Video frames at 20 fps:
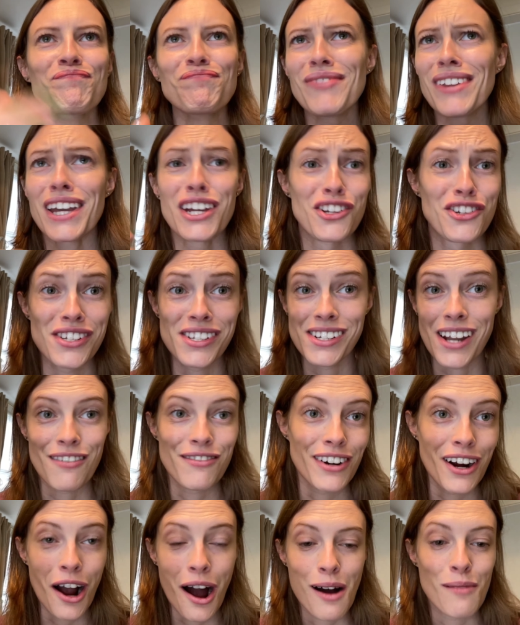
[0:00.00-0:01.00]
It's just
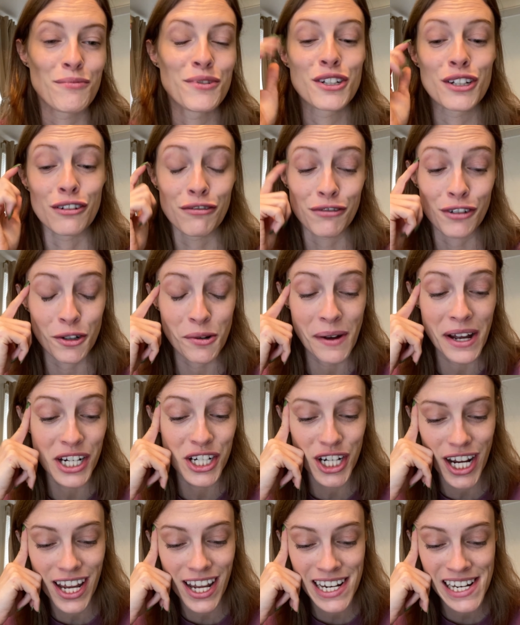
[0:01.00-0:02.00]
never come to
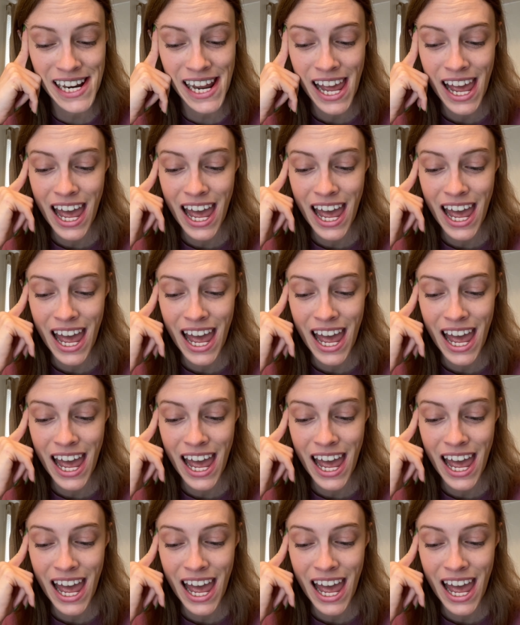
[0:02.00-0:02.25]
fruition.